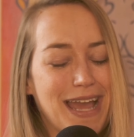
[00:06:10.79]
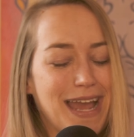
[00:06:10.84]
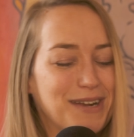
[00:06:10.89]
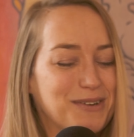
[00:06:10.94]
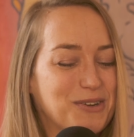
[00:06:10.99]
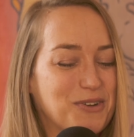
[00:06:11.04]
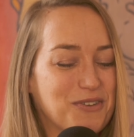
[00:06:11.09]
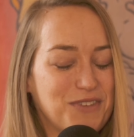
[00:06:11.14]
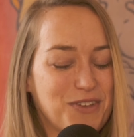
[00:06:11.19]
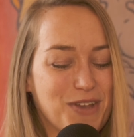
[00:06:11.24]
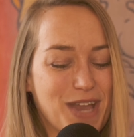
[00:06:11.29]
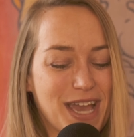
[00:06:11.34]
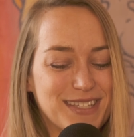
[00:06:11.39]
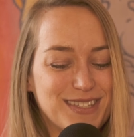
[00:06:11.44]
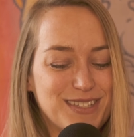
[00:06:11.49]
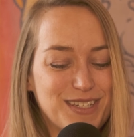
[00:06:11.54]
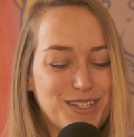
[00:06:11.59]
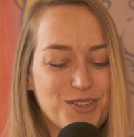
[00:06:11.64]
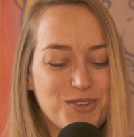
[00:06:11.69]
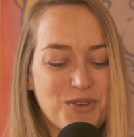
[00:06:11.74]
I don't know if you
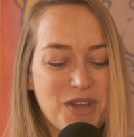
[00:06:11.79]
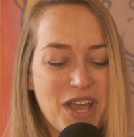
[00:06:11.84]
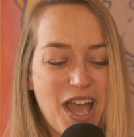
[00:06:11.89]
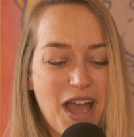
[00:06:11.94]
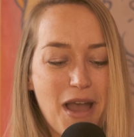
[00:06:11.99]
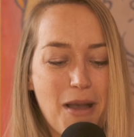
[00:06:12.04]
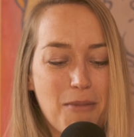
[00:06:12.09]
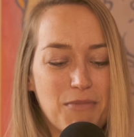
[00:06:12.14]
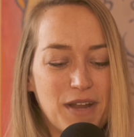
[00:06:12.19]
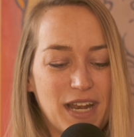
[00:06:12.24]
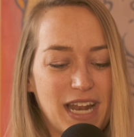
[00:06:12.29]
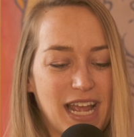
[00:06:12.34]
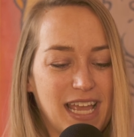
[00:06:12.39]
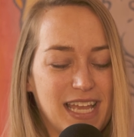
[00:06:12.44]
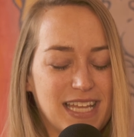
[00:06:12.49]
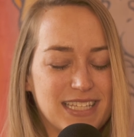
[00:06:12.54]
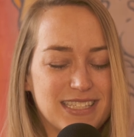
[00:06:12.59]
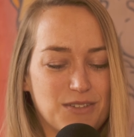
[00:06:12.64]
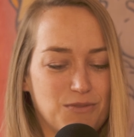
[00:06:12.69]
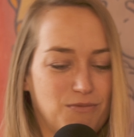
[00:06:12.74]
guys do, but
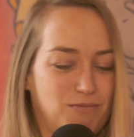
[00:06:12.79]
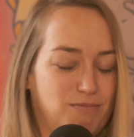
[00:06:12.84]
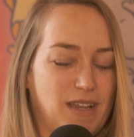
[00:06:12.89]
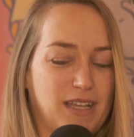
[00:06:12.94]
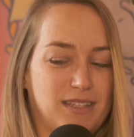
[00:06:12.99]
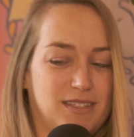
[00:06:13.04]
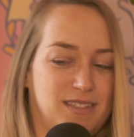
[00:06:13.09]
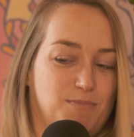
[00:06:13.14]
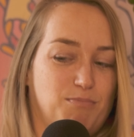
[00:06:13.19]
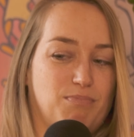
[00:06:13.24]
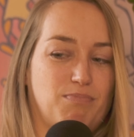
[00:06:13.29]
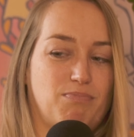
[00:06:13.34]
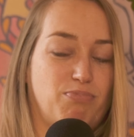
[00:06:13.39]
it's